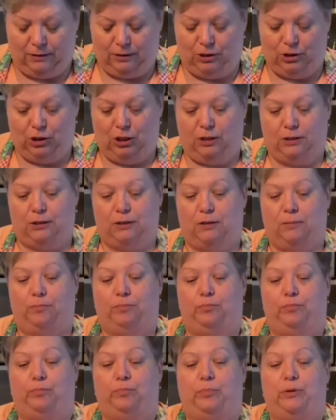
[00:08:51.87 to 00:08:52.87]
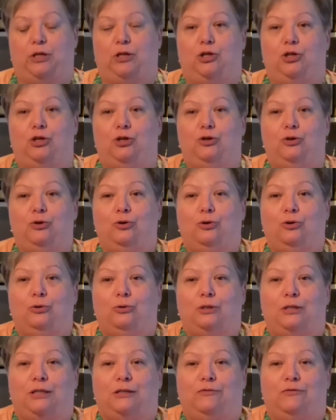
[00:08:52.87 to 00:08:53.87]
just
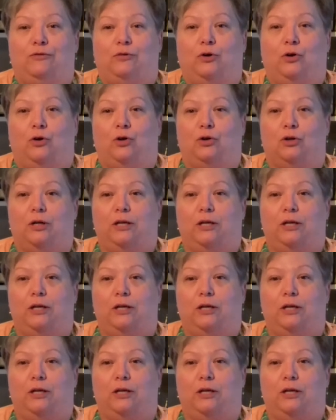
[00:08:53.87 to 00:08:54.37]
beautiful.